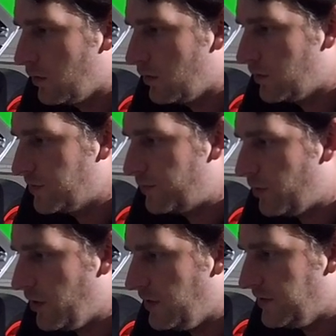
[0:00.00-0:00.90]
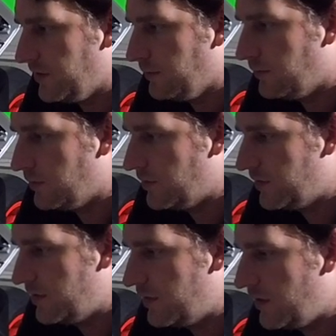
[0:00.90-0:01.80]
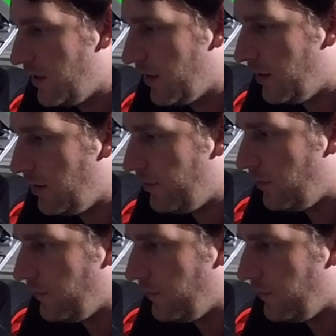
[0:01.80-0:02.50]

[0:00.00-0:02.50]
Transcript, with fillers: It's pretty easy. Just tuck it up over